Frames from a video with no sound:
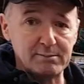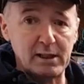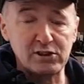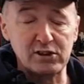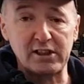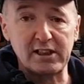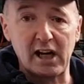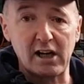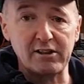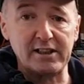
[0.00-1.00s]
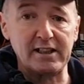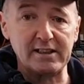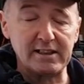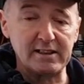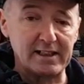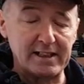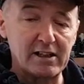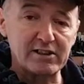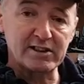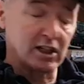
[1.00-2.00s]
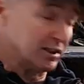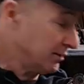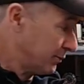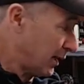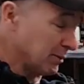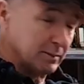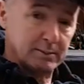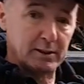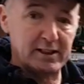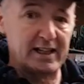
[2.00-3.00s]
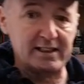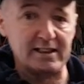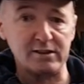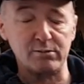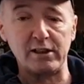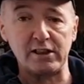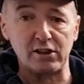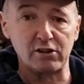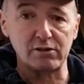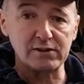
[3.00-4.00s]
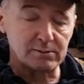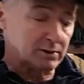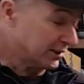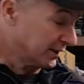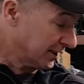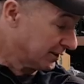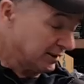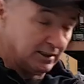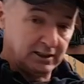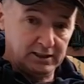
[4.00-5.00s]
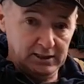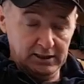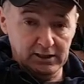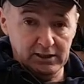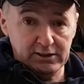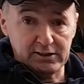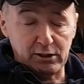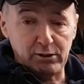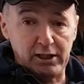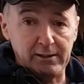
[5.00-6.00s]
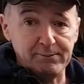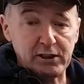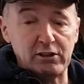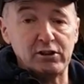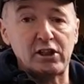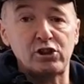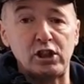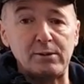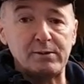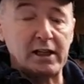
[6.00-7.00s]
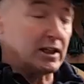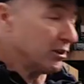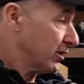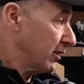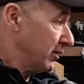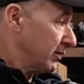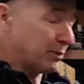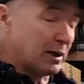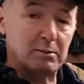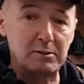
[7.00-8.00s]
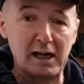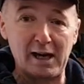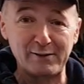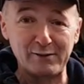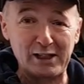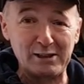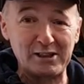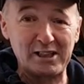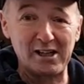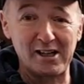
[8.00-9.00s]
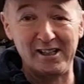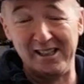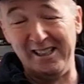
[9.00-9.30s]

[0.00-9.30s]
matched to the car in an aerosol, probably about €18-20, something like that. So, you know, not a cheap day out. Probably half the value of the car.